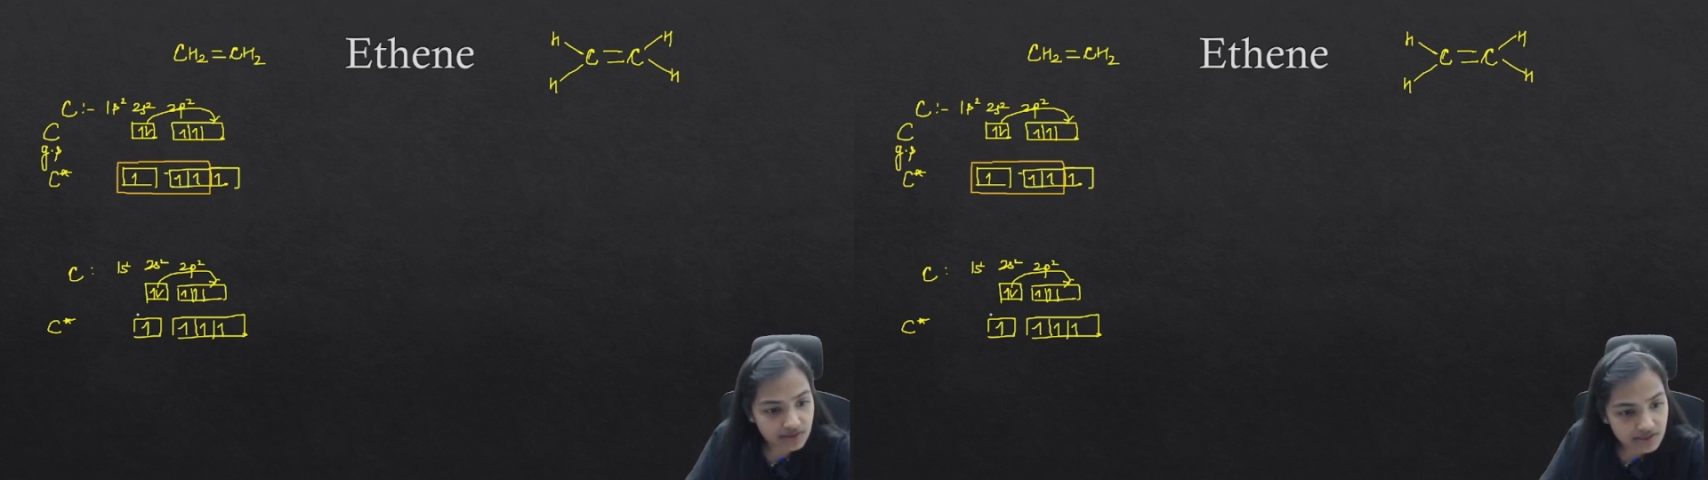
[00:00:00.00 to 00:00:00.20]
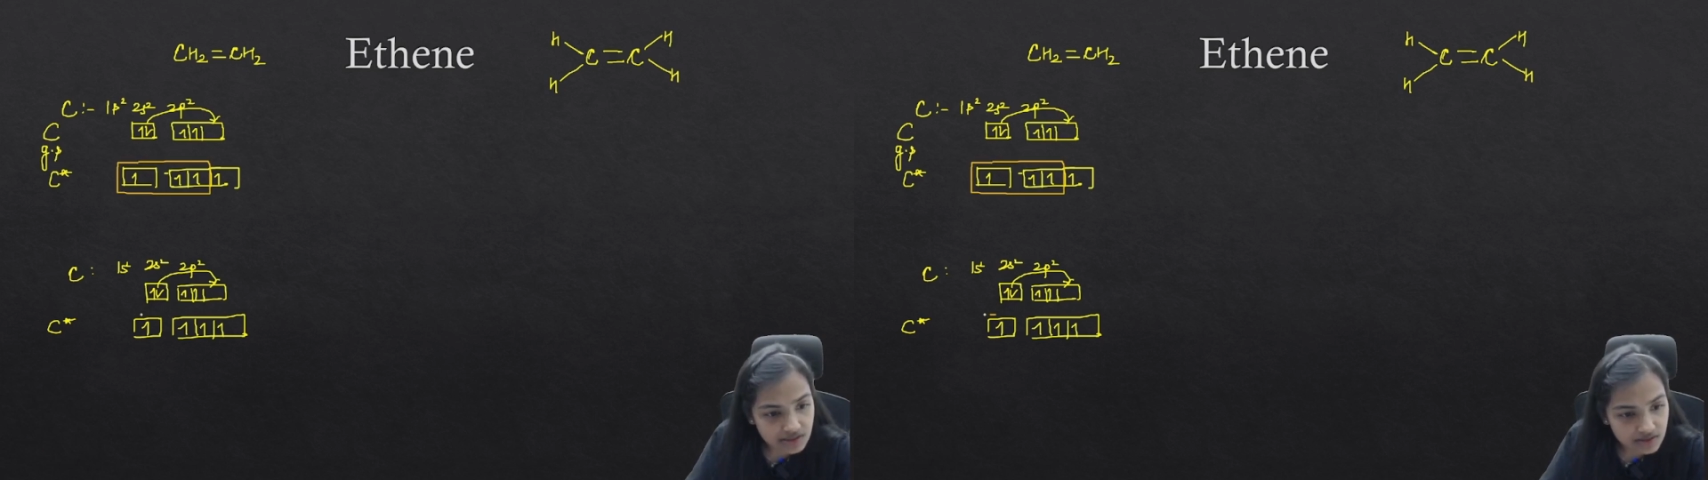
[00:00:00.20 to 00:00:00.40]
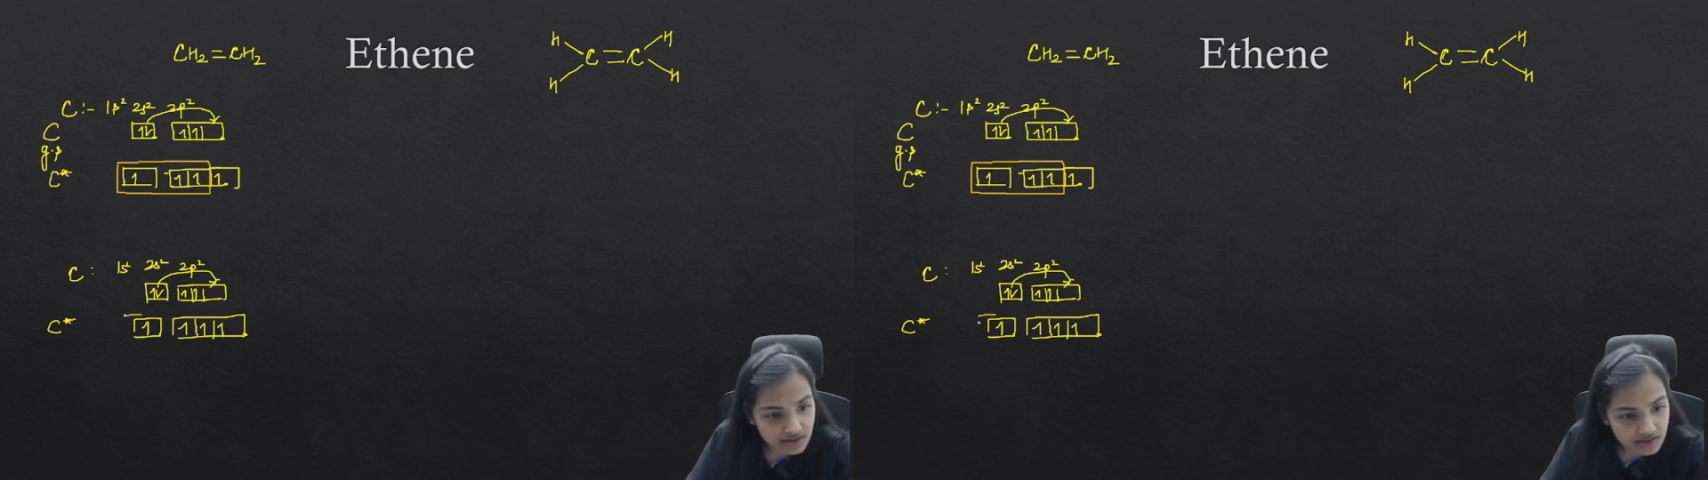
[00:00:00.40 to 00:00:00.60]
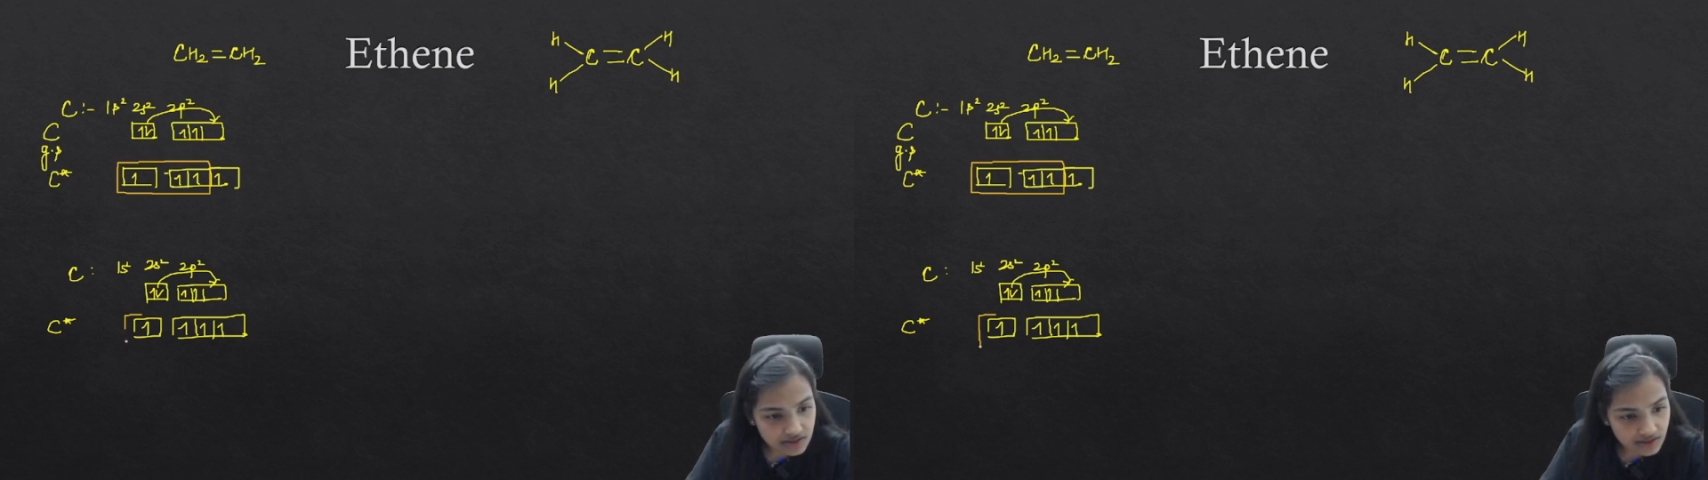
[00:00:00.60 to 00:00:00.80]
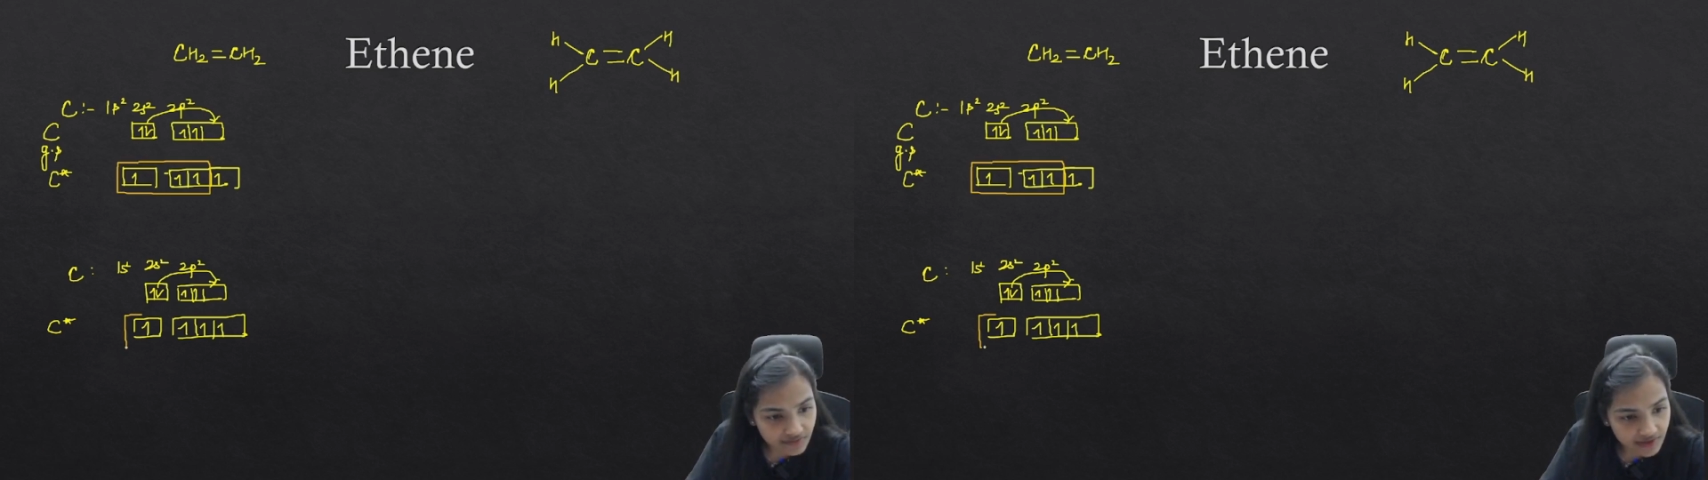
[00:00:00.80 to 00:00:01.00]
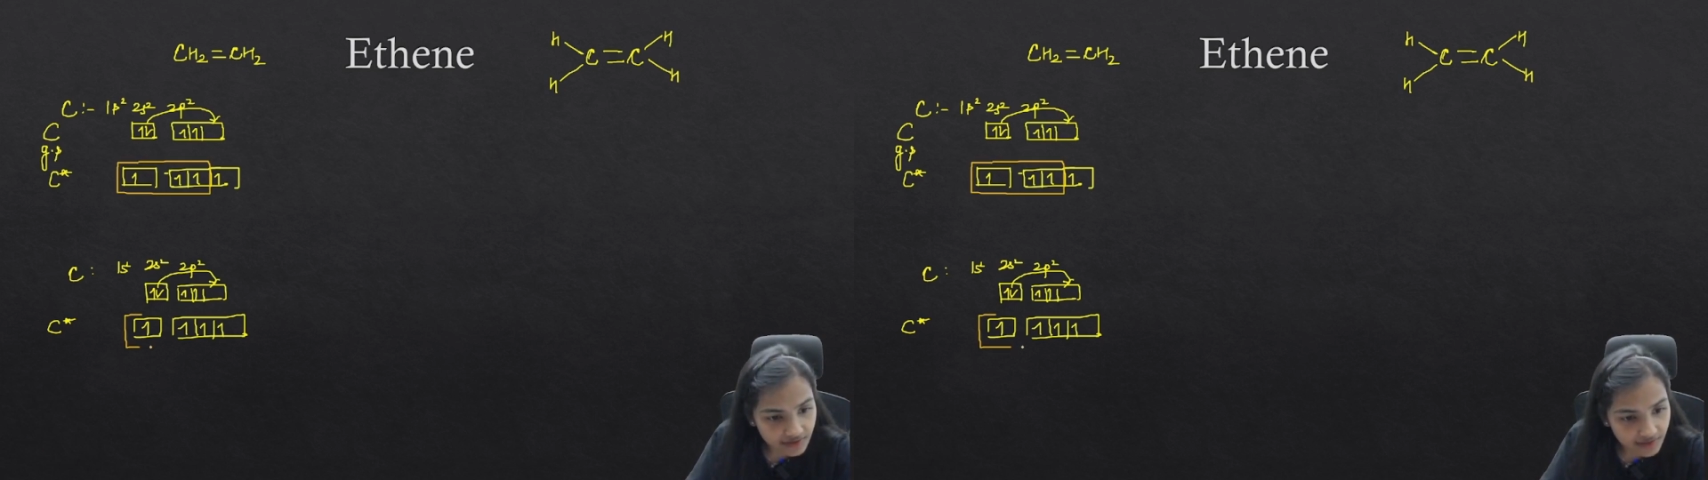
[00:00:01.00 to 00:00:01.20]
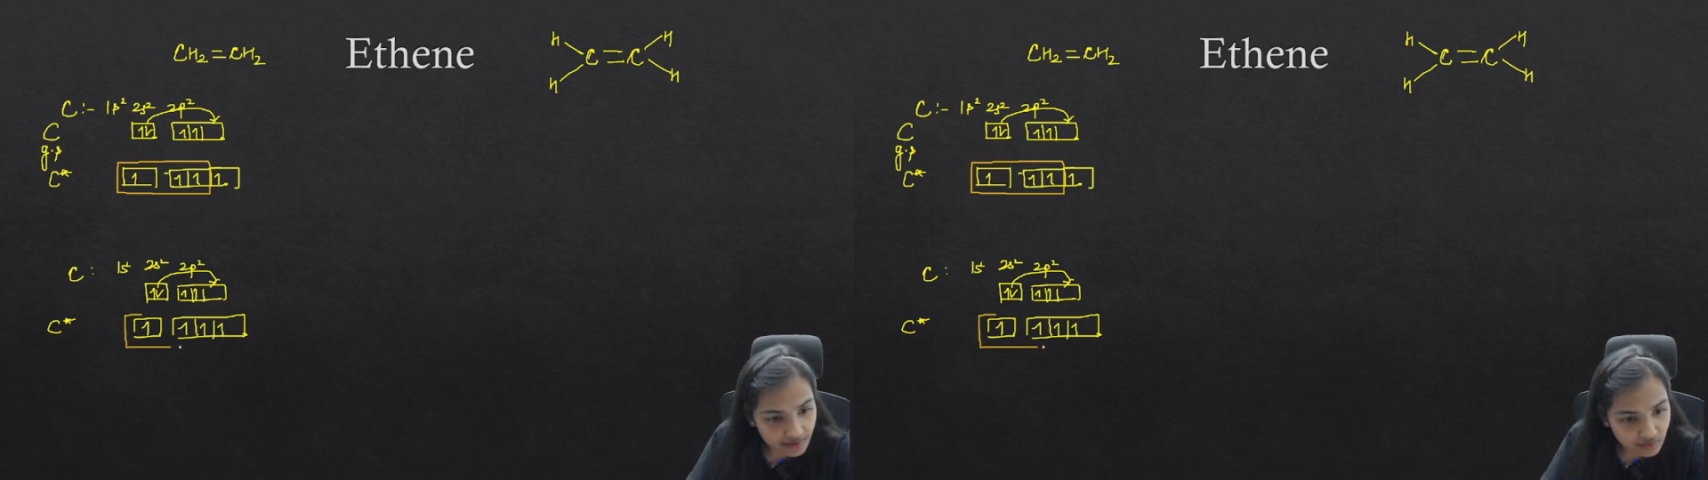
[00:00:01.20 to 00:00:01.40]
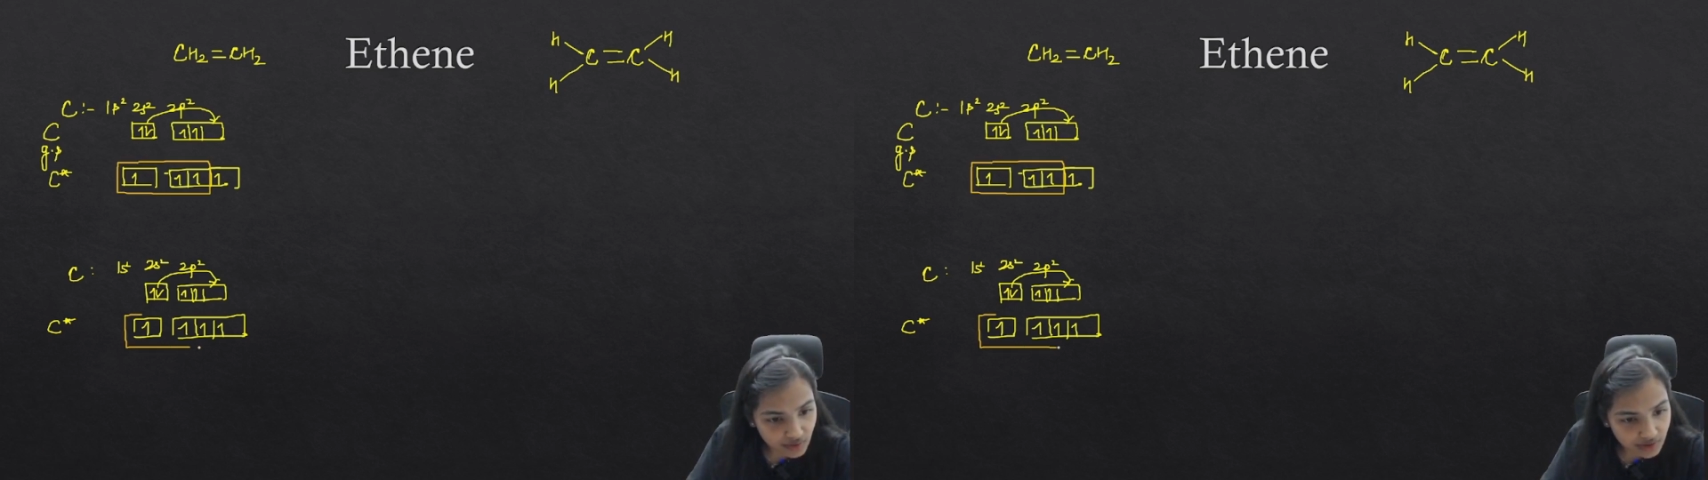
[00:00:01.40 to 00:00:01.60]
this is the very
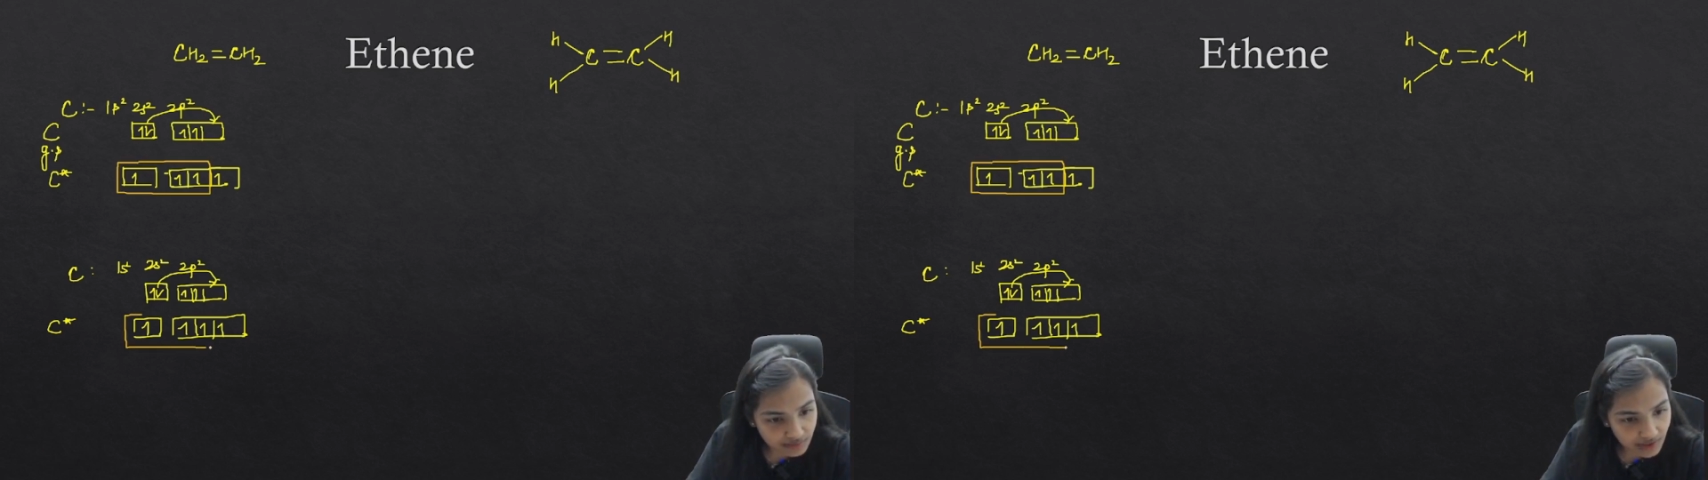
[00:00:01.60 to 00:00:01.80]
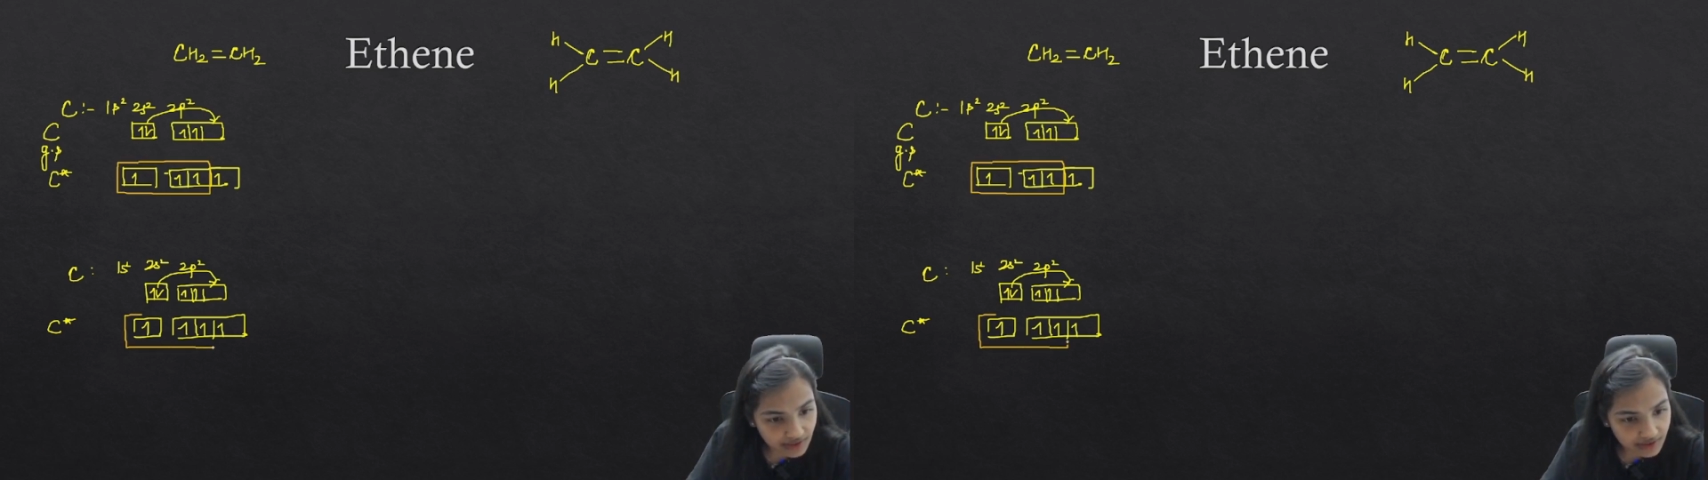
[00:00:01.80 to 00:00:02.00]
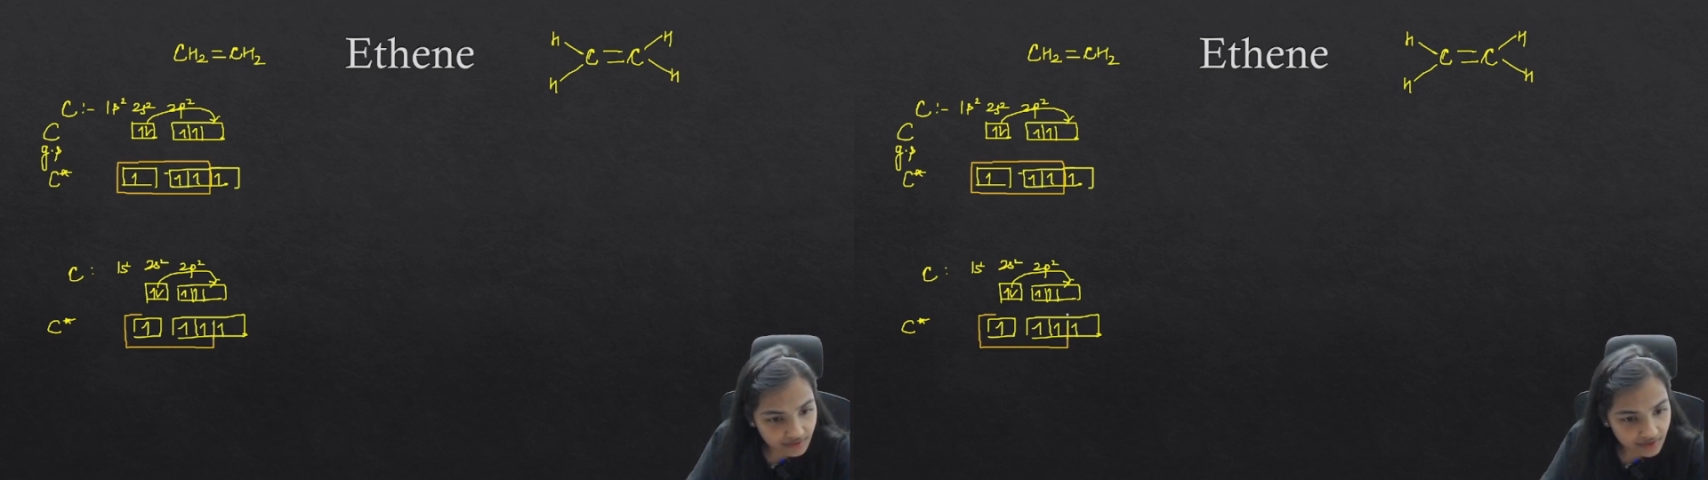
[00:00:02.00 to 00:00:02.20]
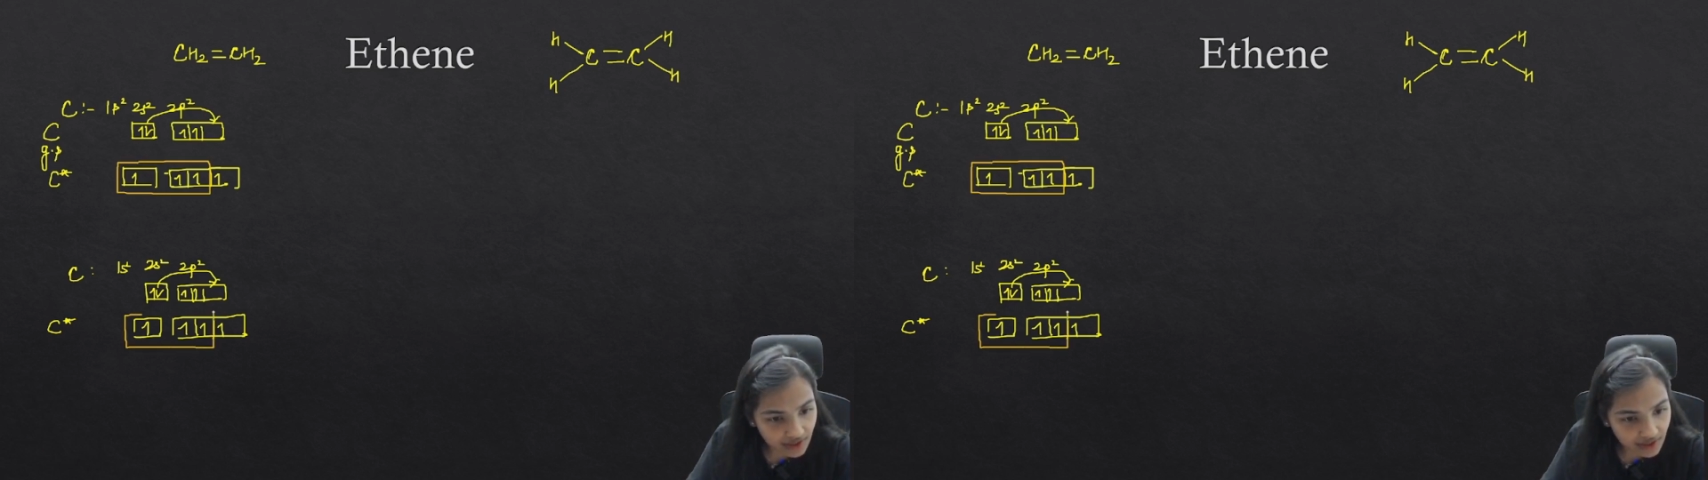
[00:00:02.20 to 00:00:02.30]
important part that we